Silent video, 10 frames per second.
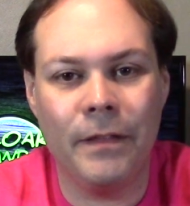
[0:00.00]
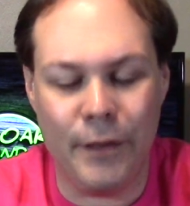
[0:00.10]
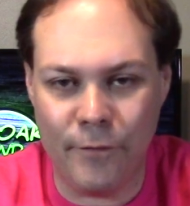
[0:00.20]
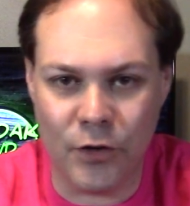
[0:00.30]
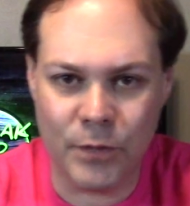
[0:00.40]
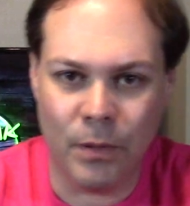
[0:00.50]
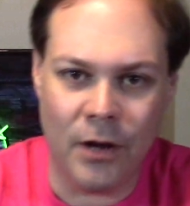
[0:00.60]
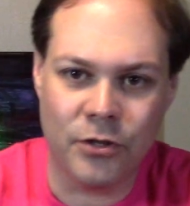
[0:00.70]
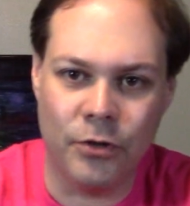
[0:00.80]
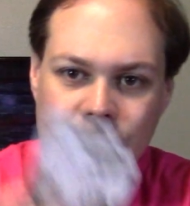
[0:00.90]
The first
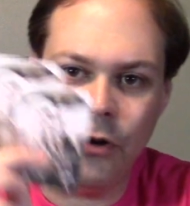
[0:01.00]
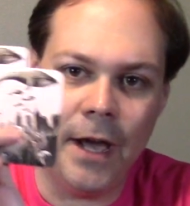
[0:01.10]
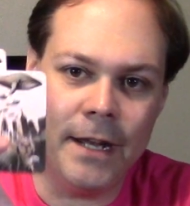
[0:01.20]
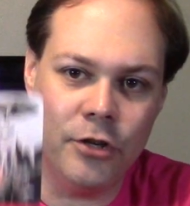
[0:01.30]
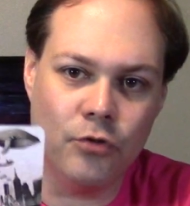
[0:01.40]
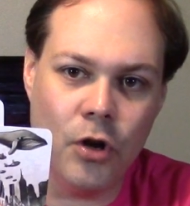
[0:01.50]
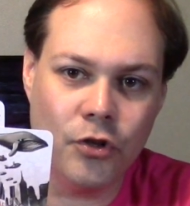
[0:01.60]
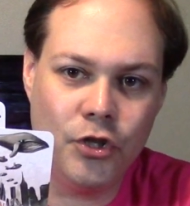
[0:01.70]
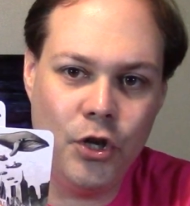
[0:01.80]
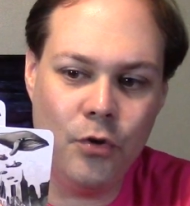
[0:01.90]
player is going to go ahead and draw
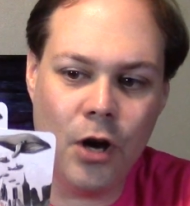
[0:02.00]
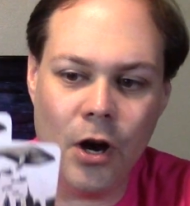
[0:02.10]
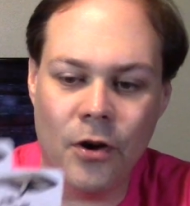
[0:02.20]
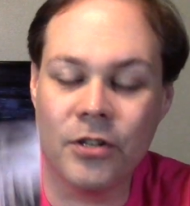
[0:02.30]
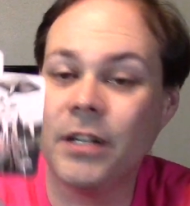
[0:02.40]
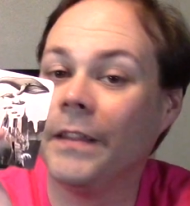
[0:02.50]
2 cards.